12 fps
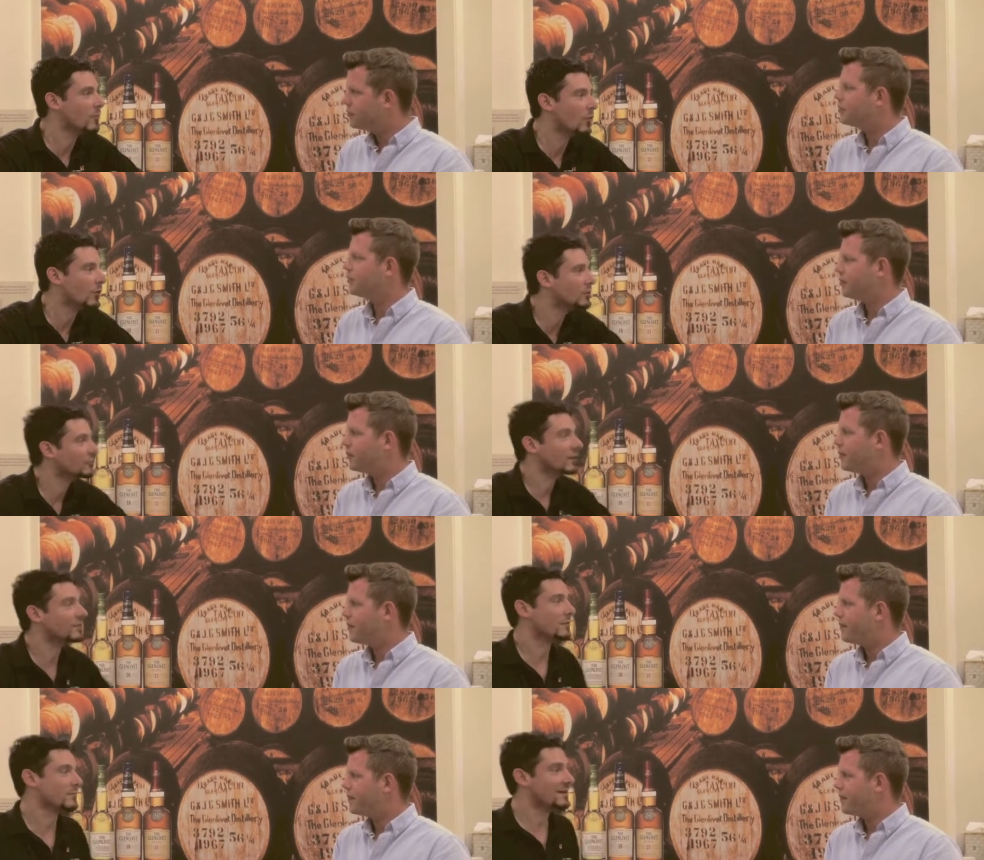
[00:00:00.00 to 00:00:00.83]
Speaker 1: more or
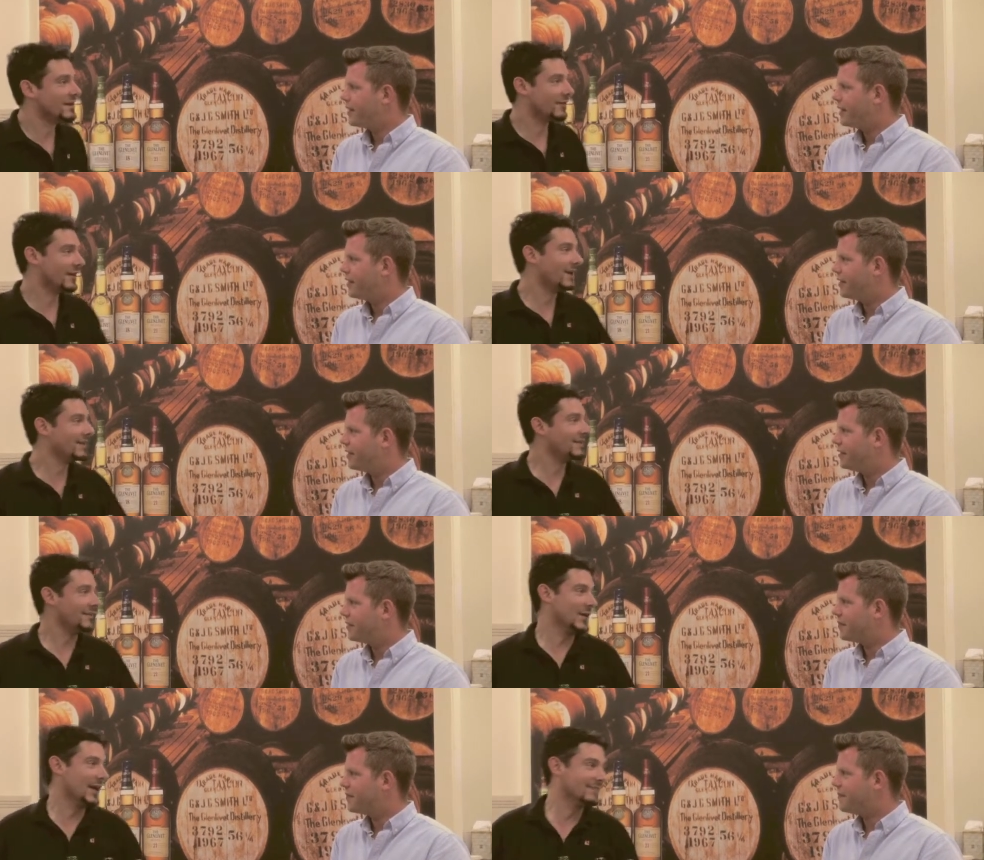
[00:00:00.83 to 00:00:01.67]
try something you haven't gotten in
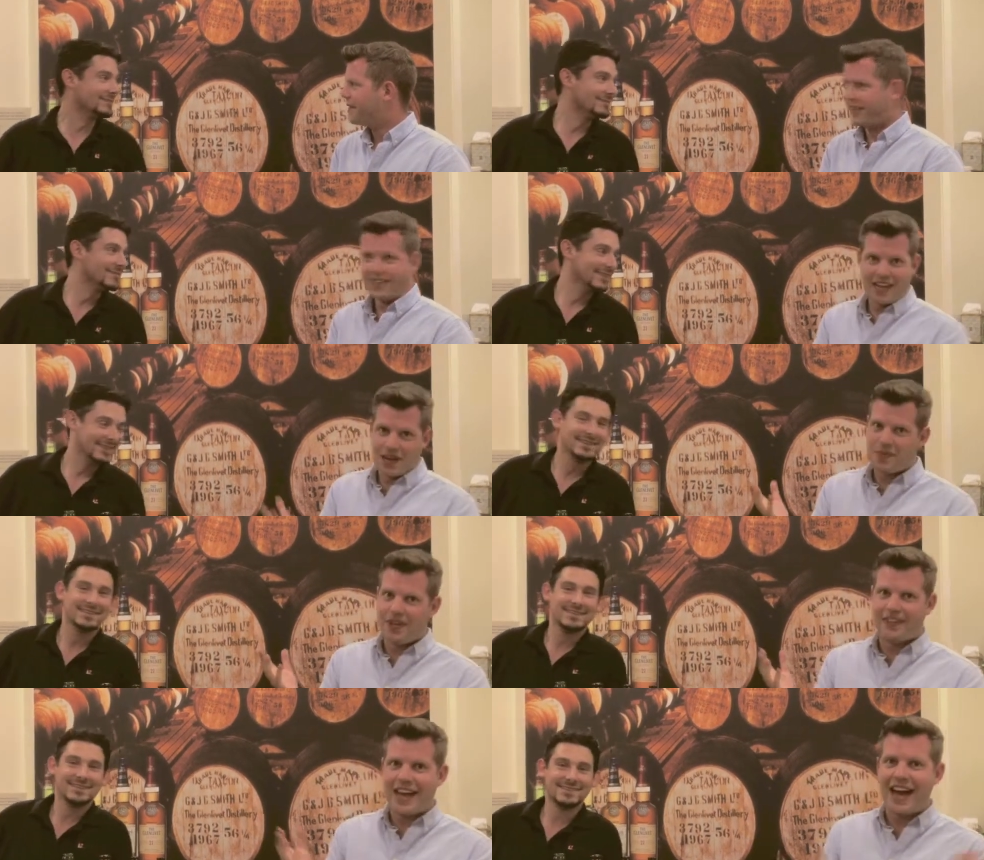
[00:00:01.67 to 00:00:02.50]
there yet.
Speaker 2: Can't
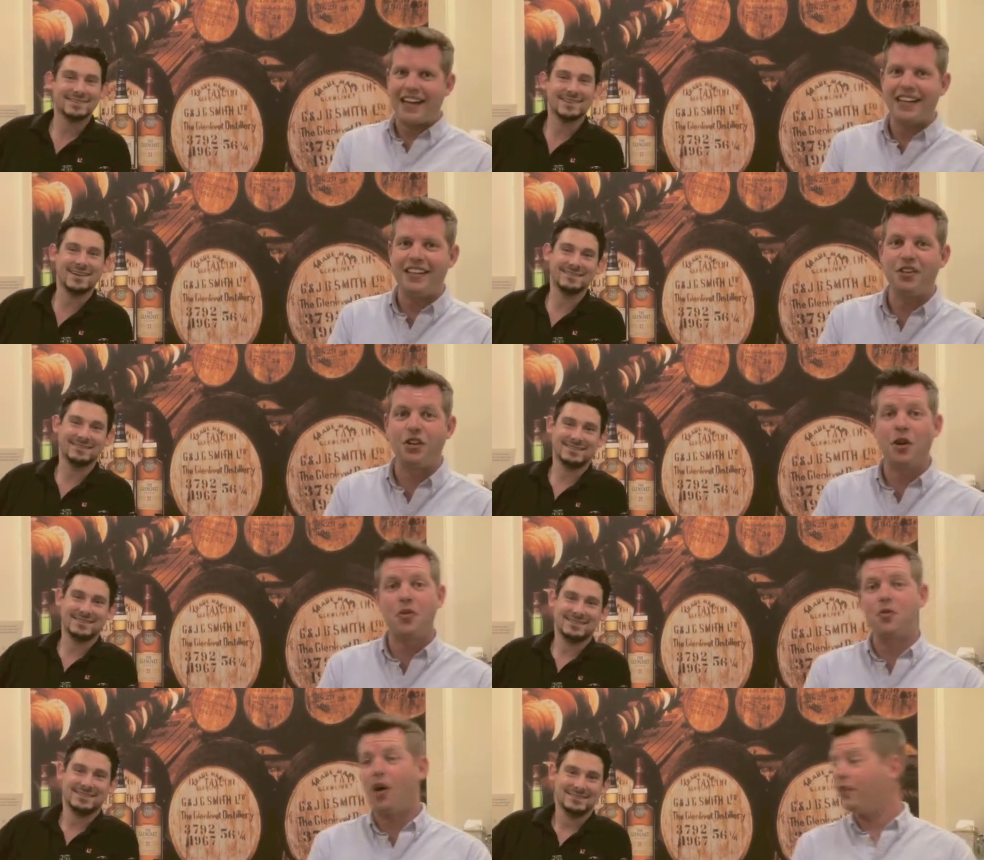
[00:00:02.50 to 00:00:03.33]
beat that. So. And you can
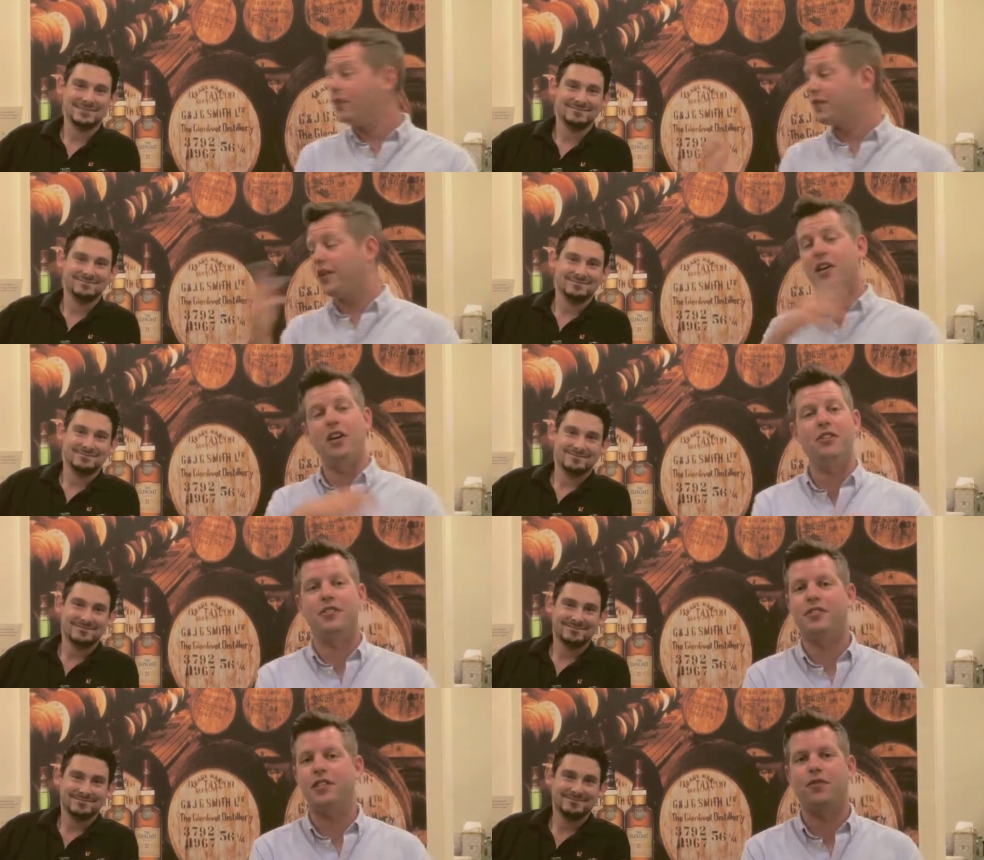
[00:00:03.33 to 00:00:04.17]
go through all these
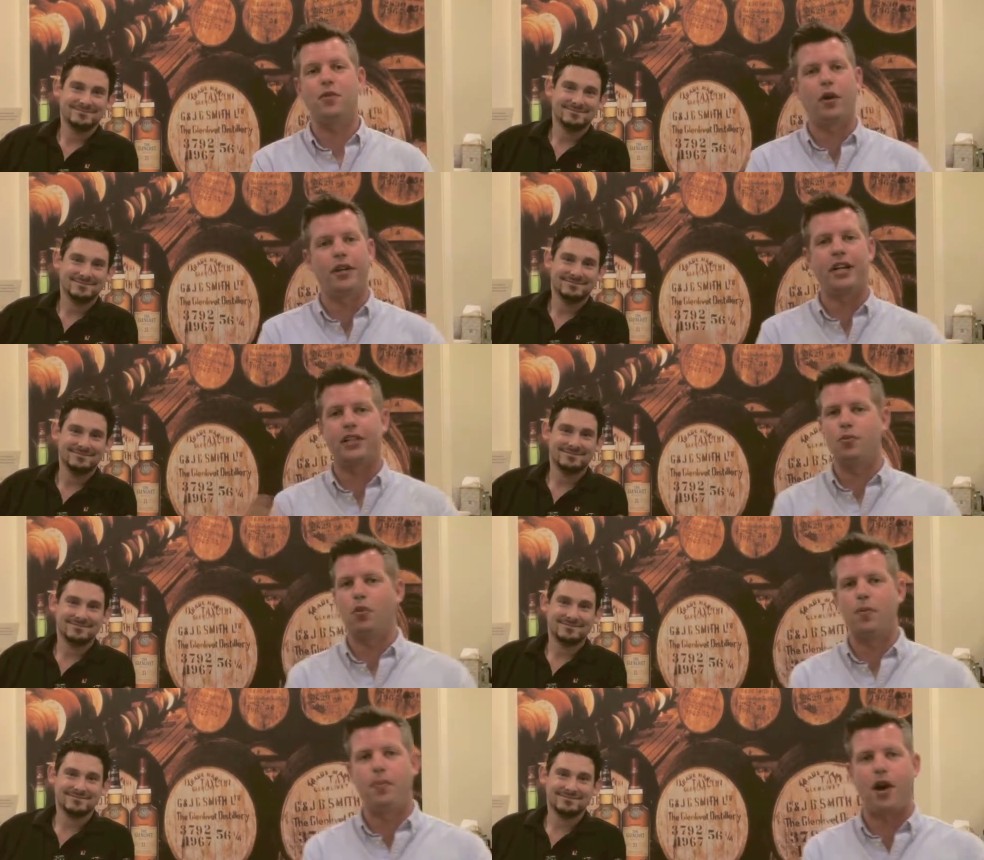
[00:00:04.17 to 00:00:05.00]
videos and see if you want to get
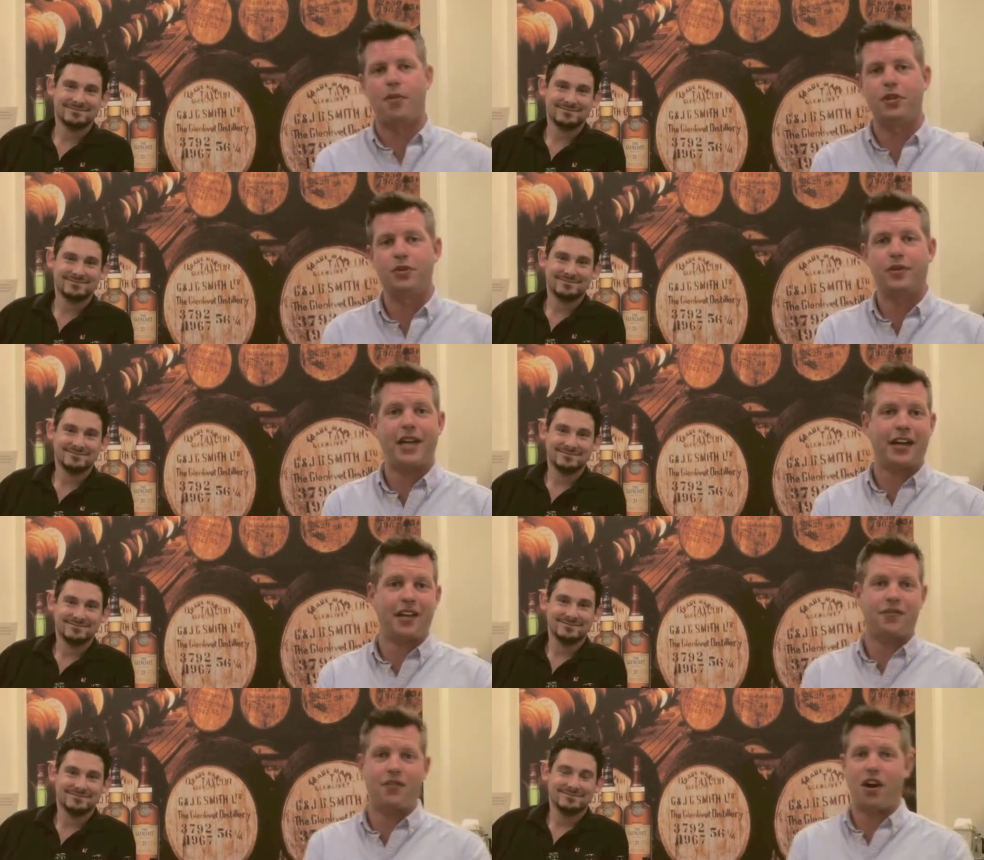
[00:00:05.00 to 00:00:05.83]
some more bombers with
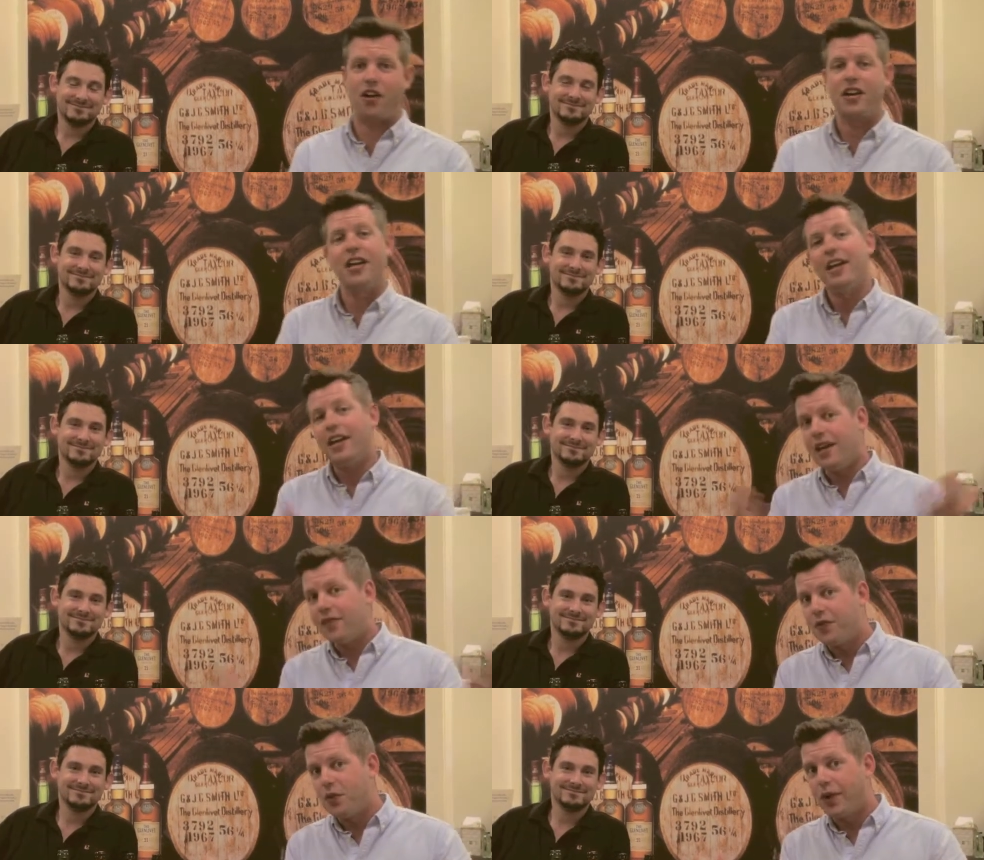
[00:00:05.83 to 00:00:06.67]
that gift card
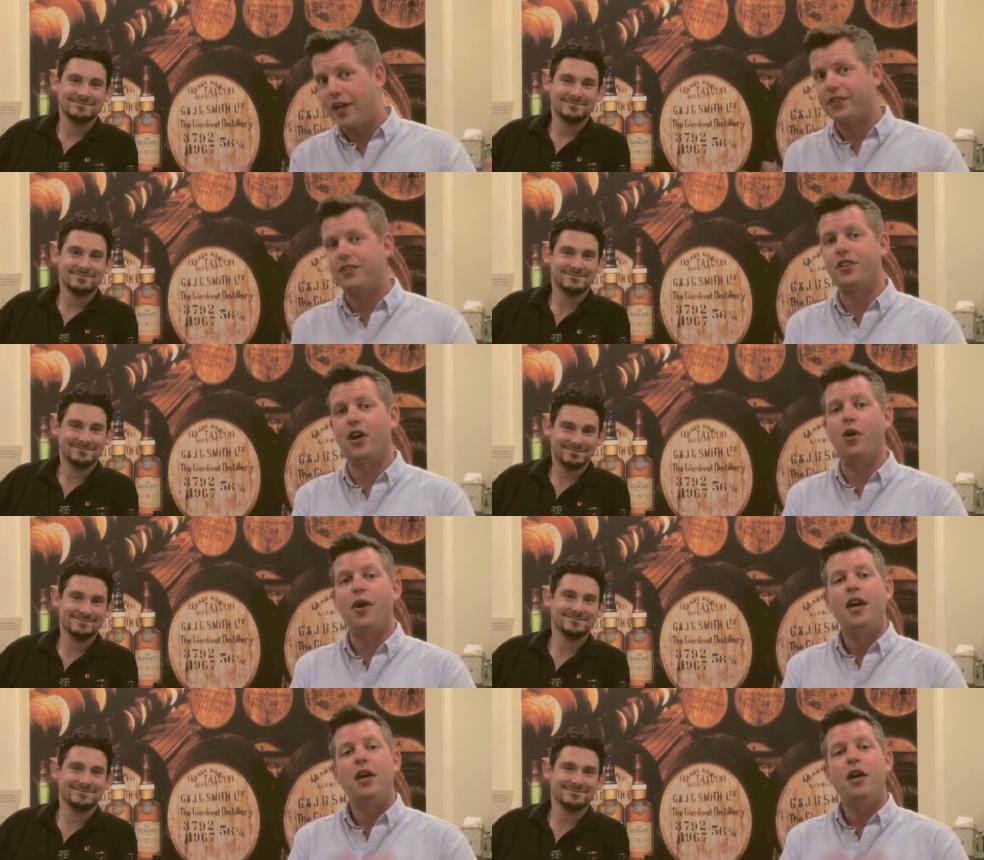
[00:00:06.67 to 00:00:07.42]
if you win. So